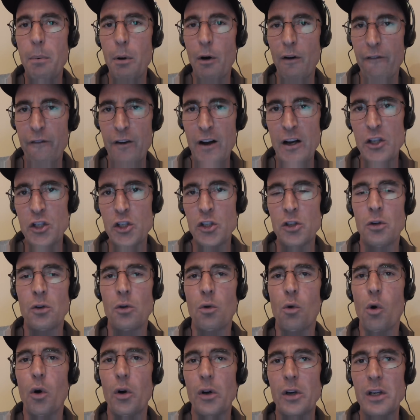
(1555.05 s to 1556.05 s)
professional
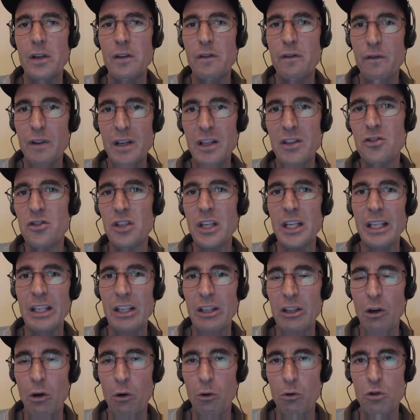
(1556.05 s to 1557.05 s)
or
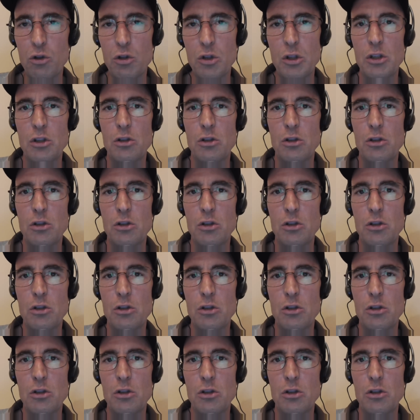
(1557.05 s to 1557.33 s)
convincing, you know,